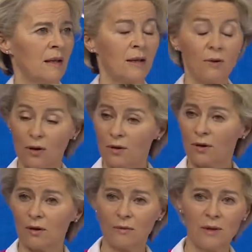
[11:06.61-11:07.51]
and all
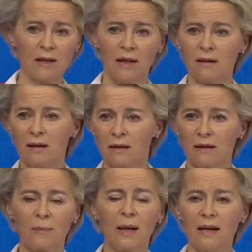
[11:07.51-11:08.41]
the resulting
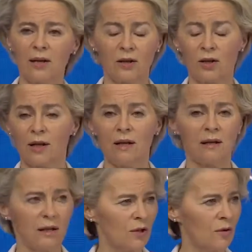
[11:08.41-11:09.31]
supply
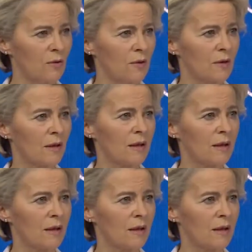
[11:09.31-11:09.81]
chain issues